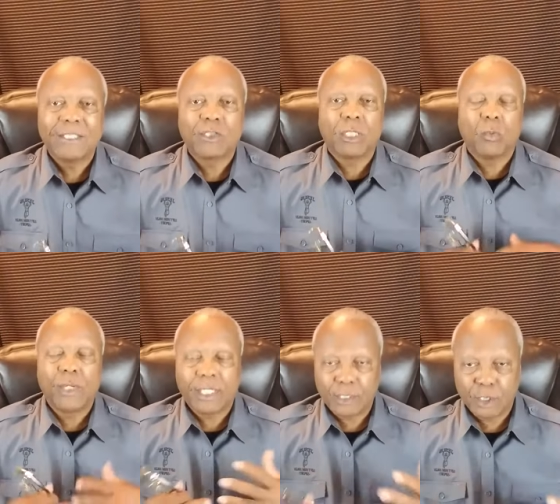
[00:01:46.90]
so that
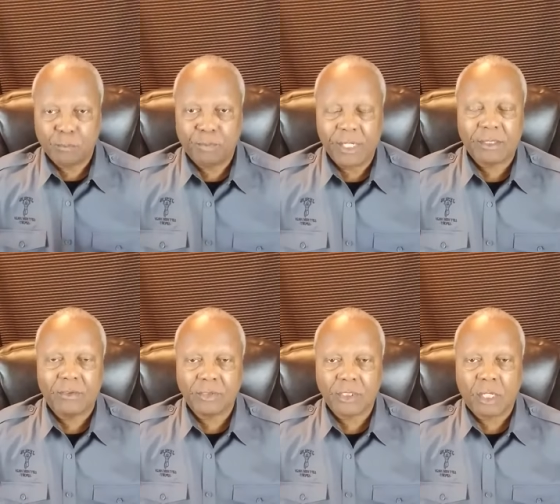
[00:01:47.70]
we can speak
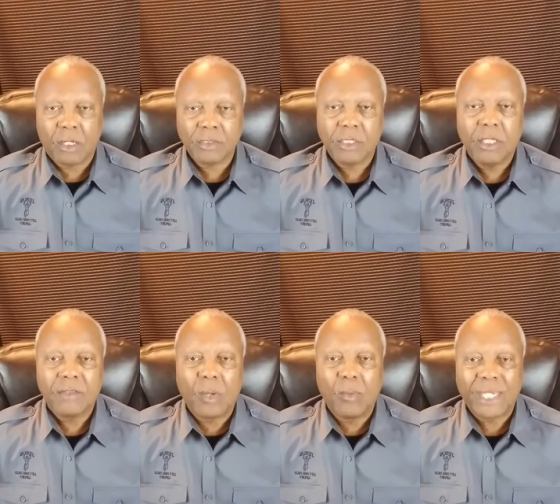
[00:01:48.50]
those thoughts,
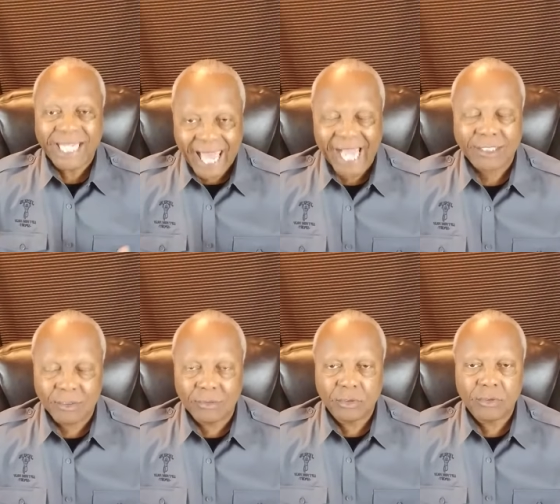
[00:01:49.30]
that we can act
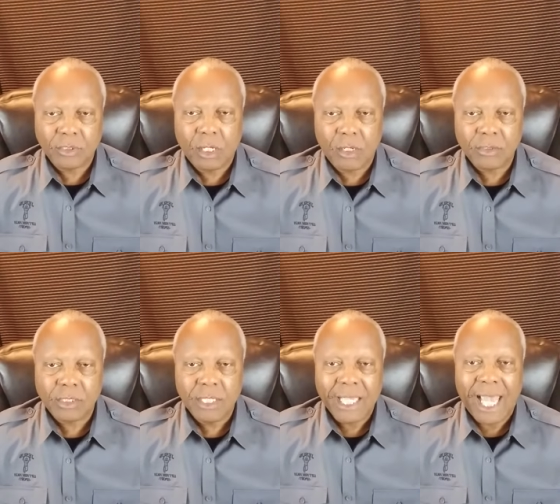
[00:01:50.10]
on those
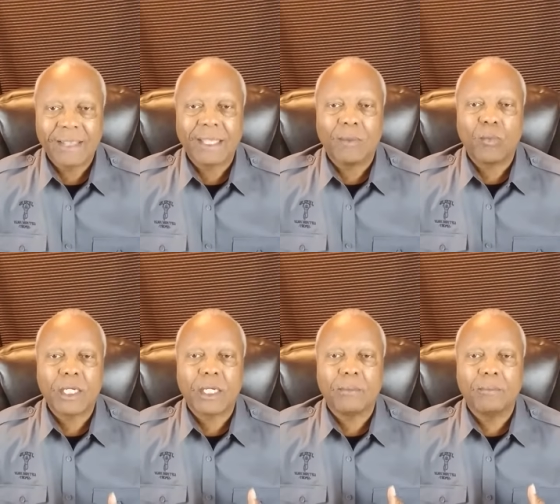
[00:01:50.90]
thoughts, and that we
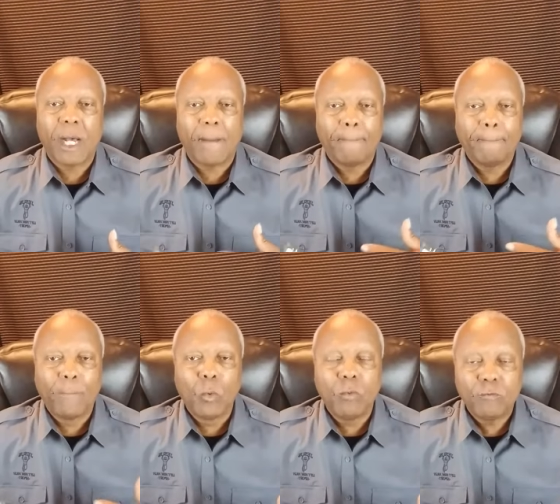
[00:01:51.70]
can uh,
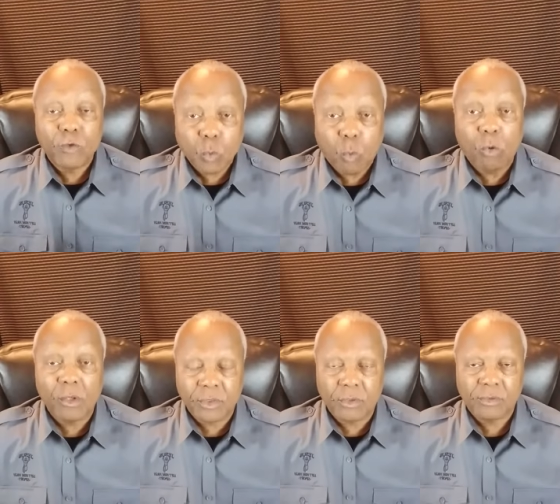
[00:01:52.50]
move
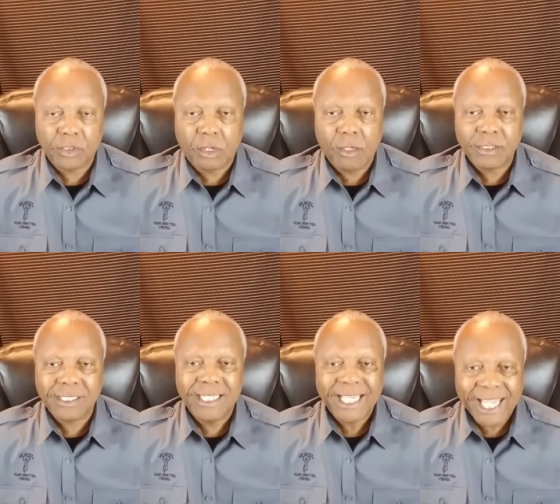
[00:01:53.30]
toward those
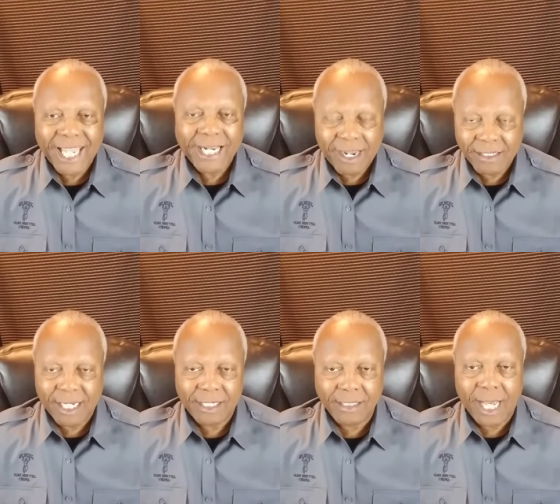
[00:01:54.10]
thoughts in our
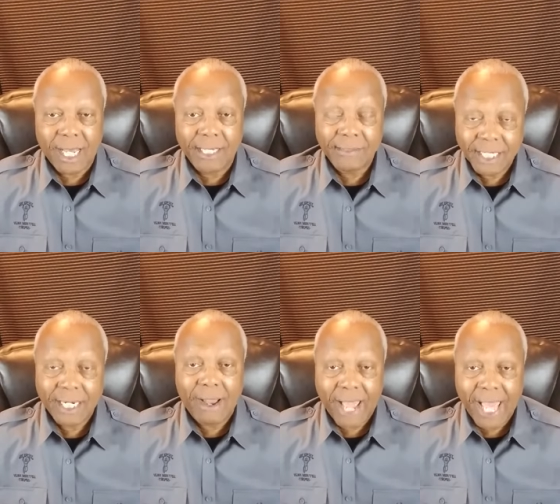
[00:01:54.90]
daily lives
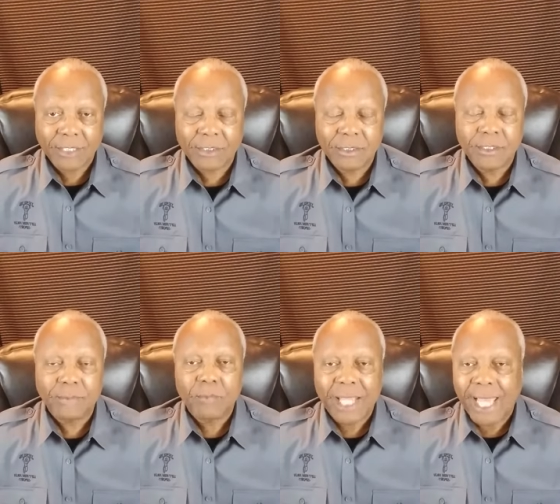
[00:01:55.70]
and our actions.
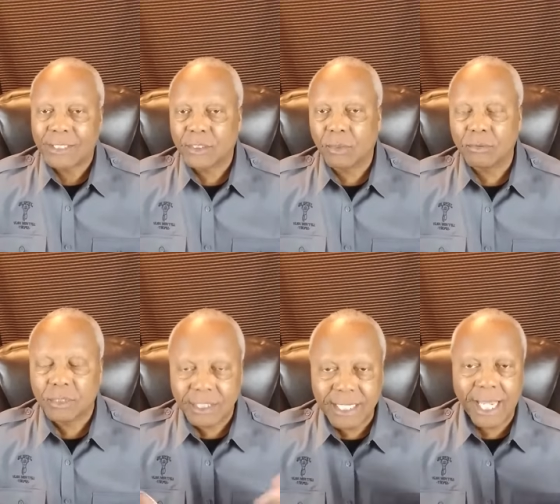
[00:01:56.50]
And so
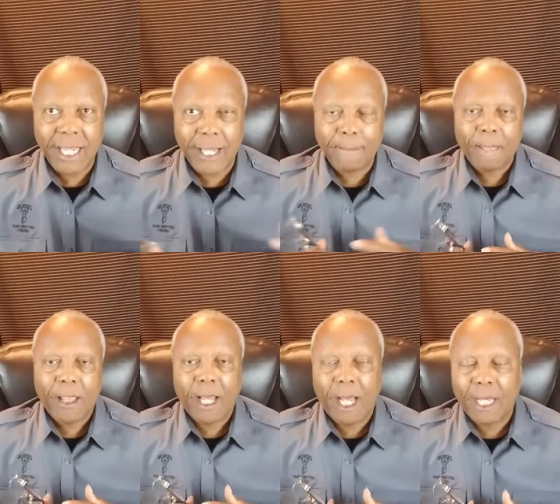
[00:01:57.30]
today,
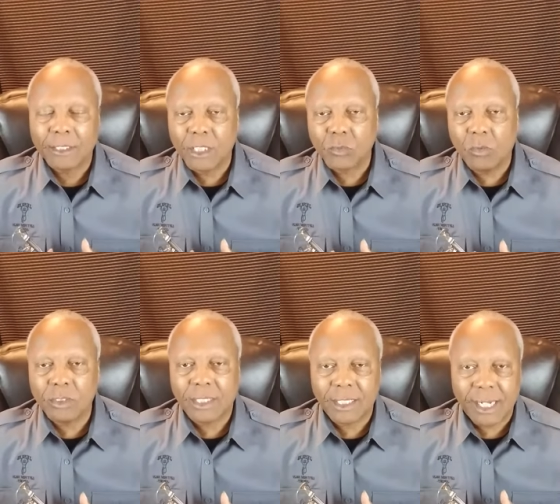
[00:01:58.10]
I uh, just want
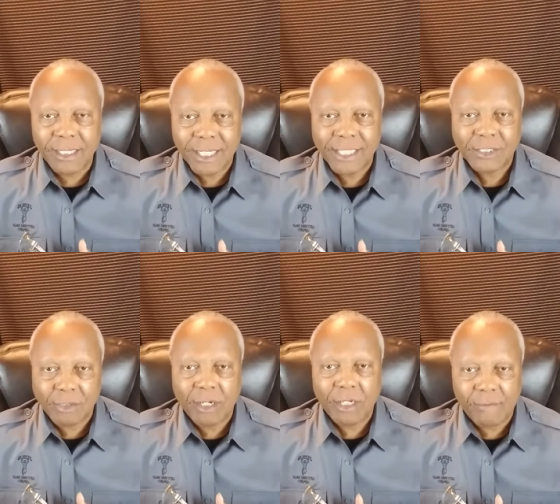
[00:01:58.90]
to get our day
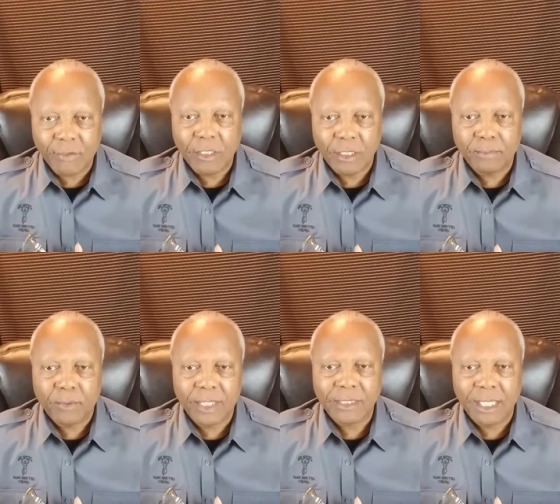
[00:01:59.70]
started off good.
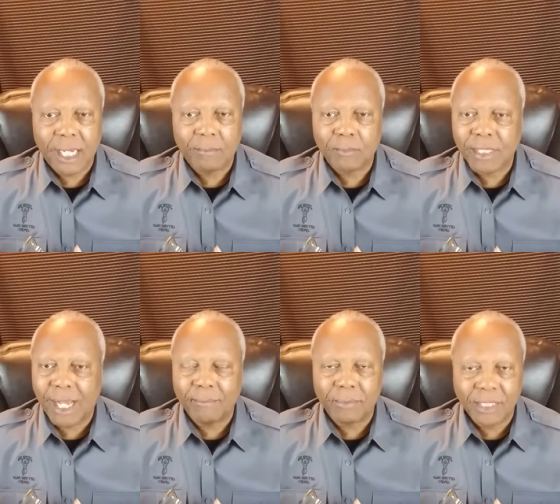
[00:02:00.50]
Praise God.
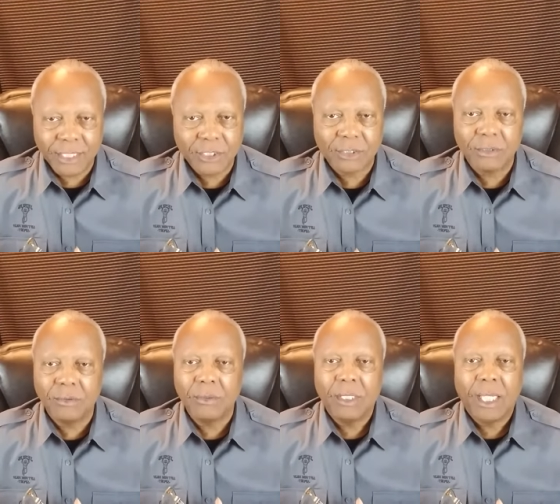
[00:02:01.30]
God bless
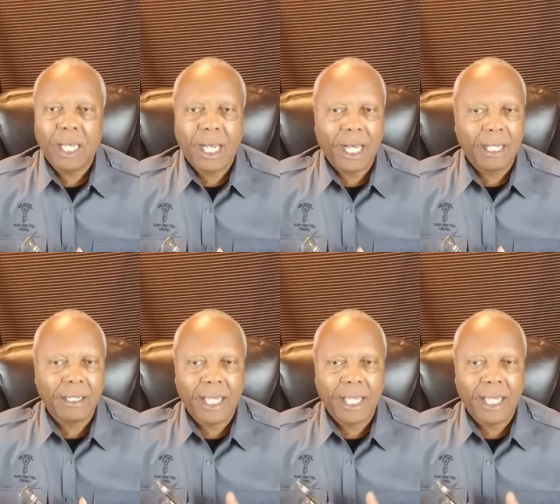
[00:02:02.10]
you uh,